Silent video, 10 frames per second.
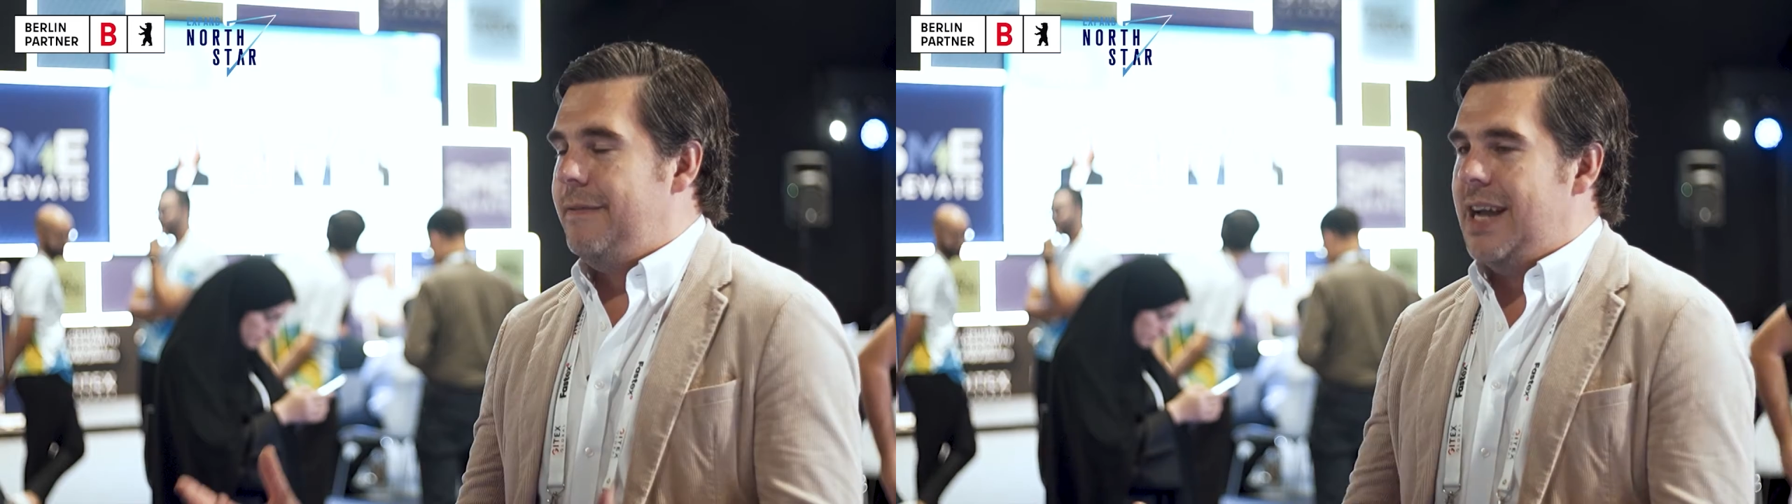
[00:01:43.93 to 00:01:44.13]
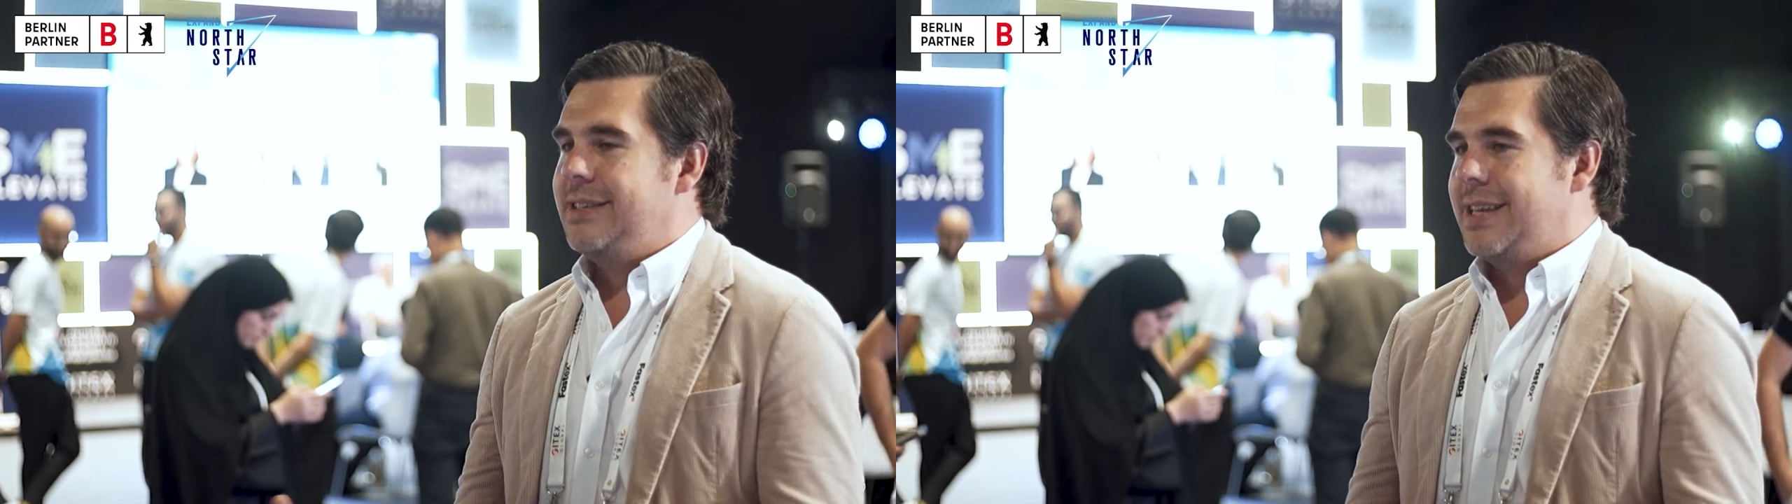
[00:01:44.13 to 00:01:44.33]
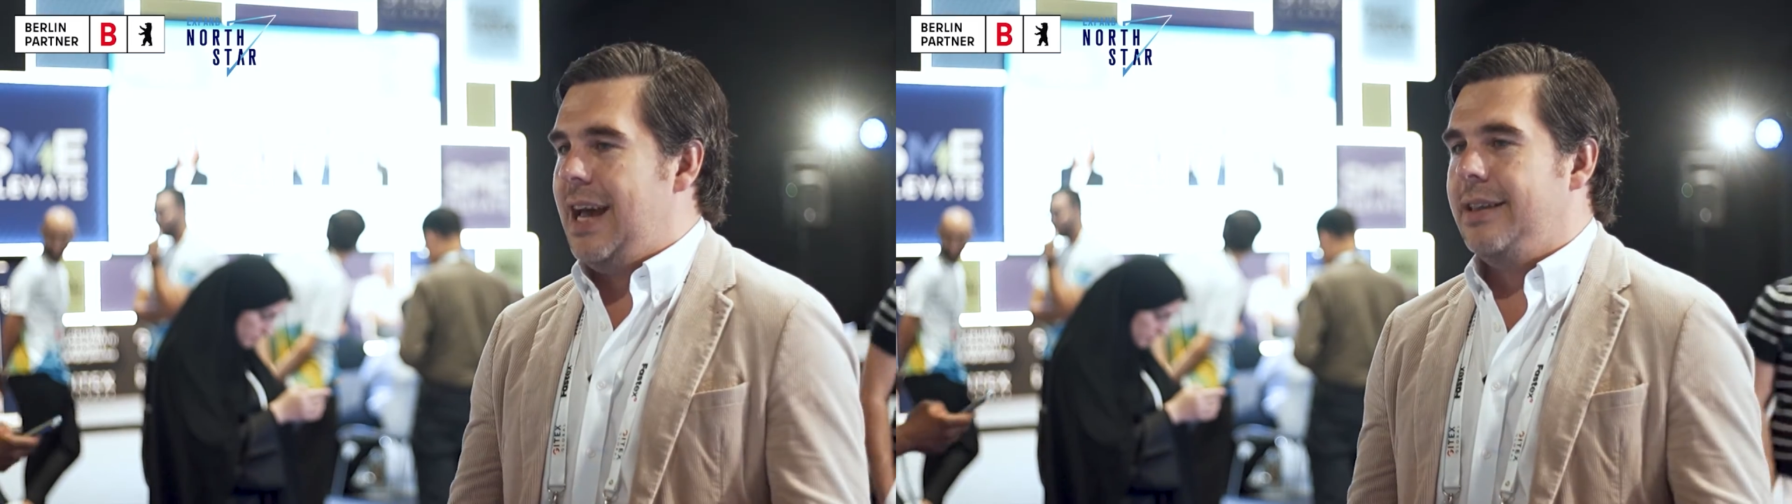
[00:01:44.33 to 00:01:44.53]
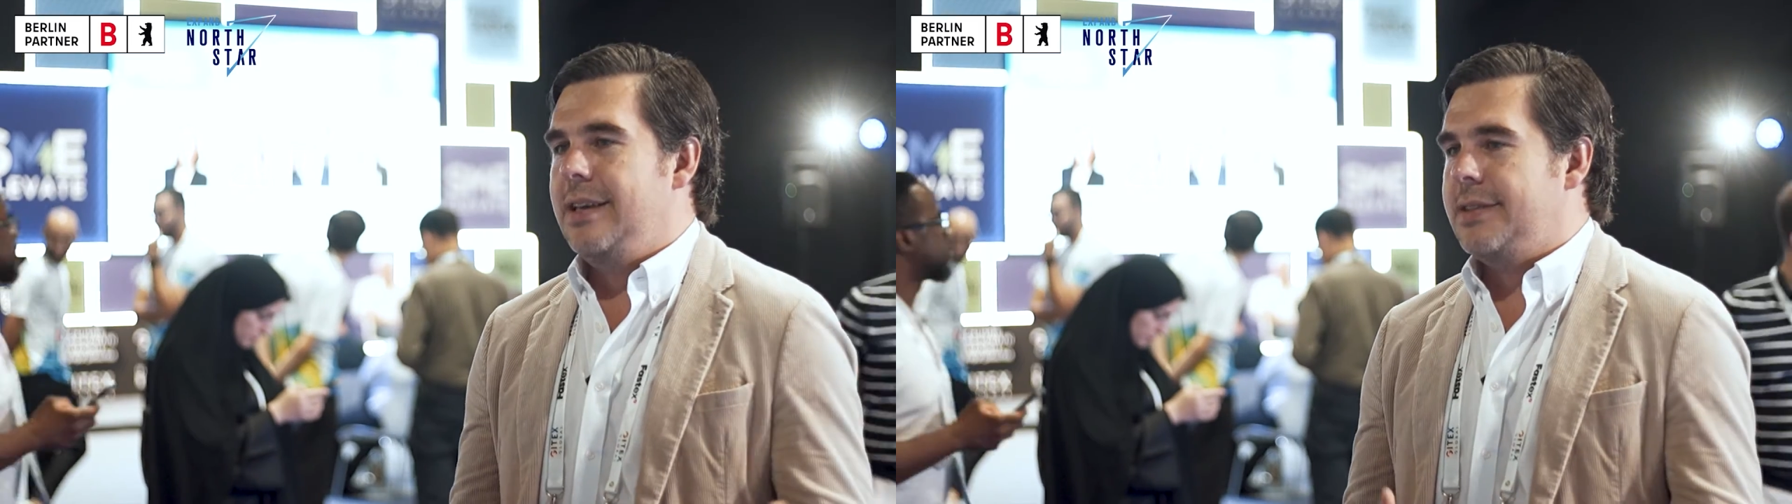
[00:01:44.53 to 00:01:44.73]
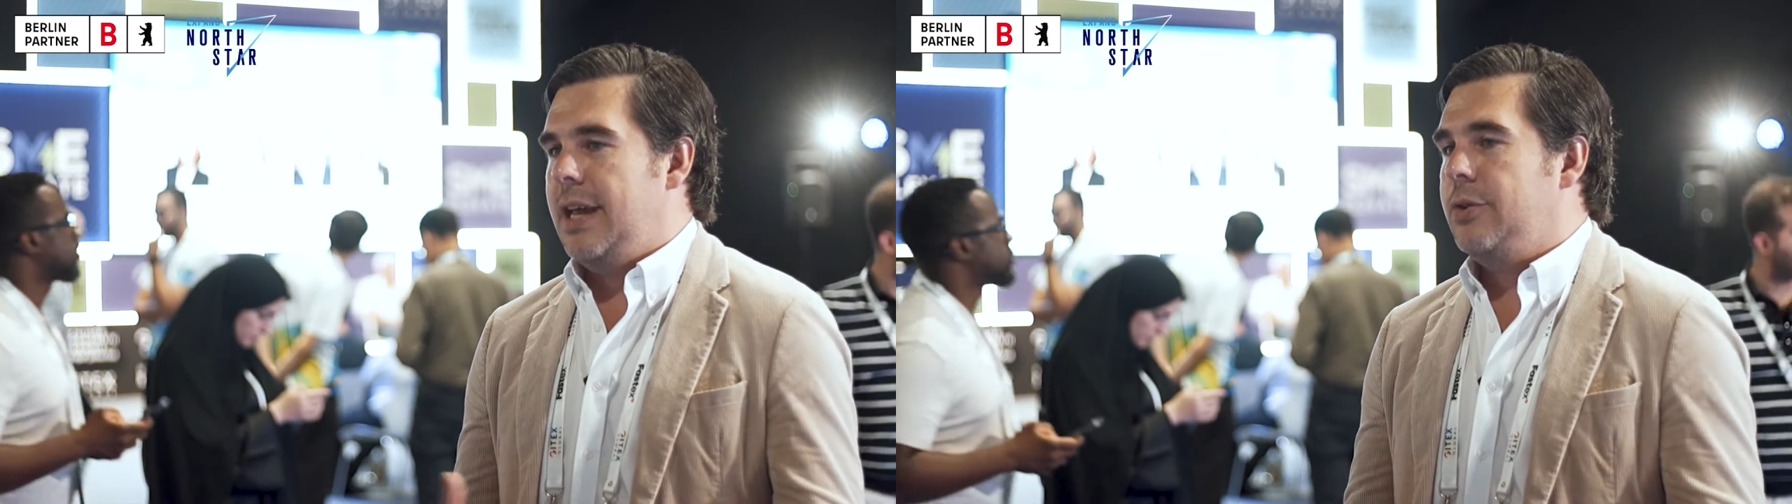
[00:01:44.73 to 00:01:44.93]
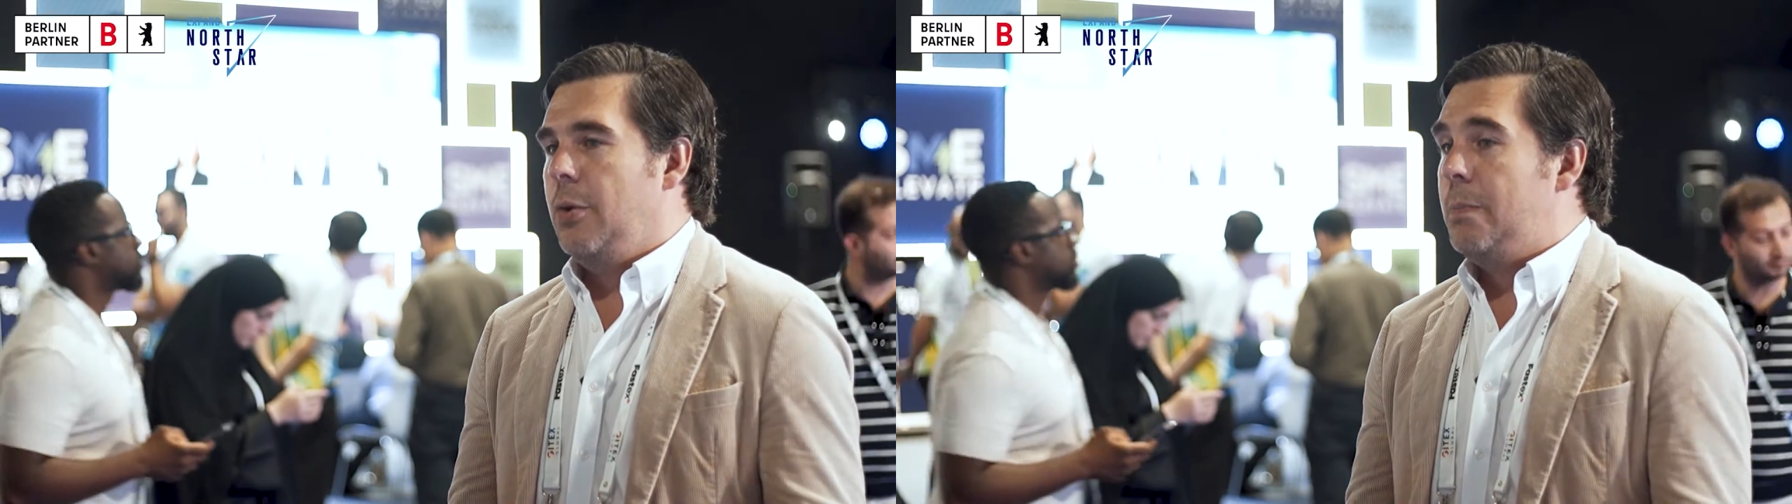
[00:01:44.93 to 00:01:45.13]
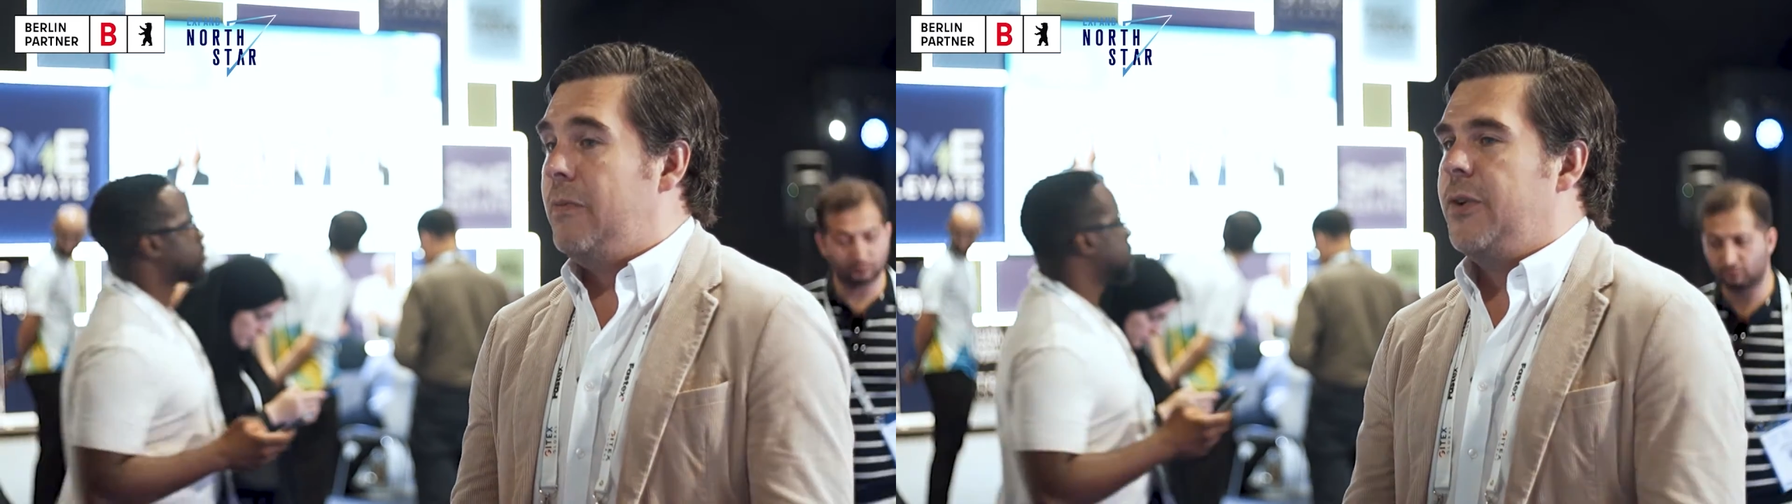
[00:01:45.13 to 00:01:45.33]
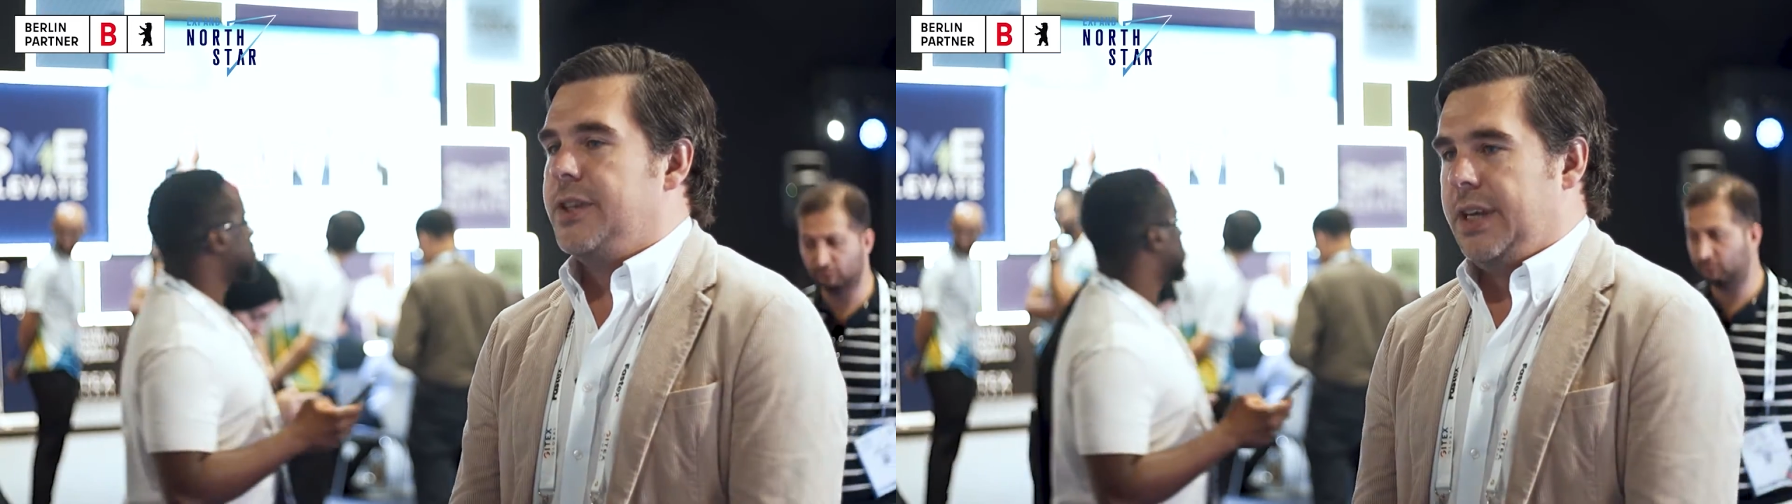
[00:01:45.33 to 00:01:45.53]
events like this and do
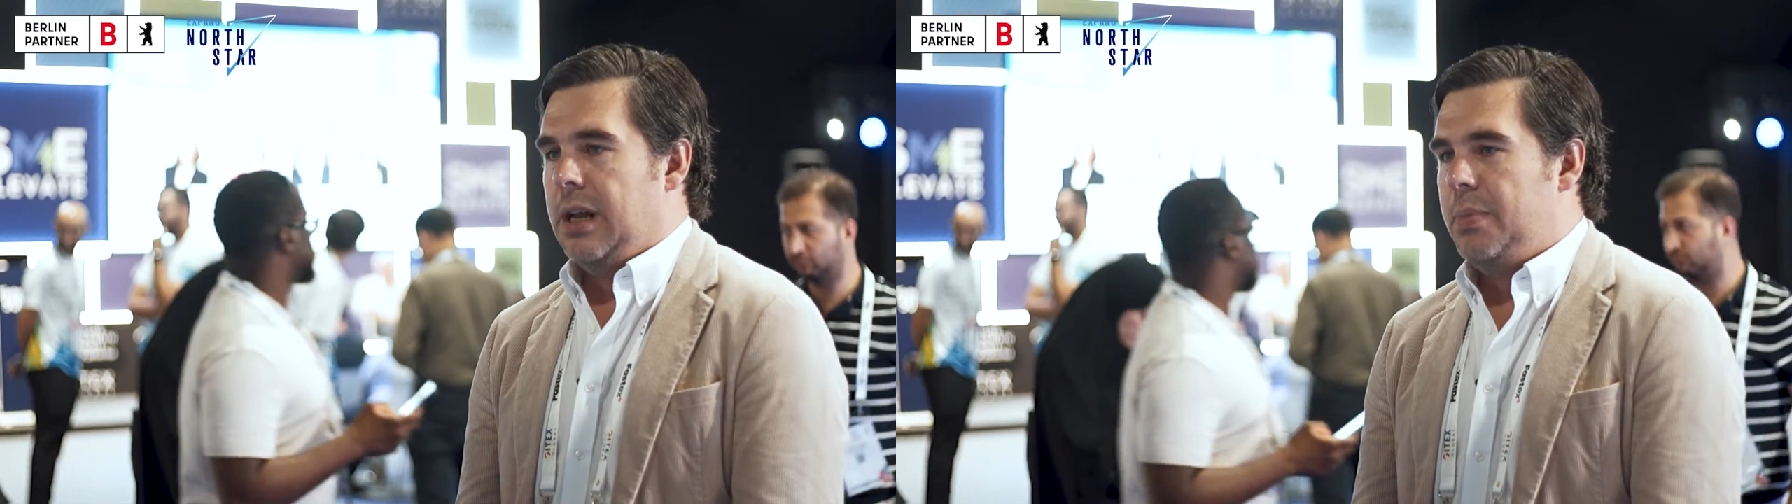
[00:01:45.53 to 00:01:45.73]
physical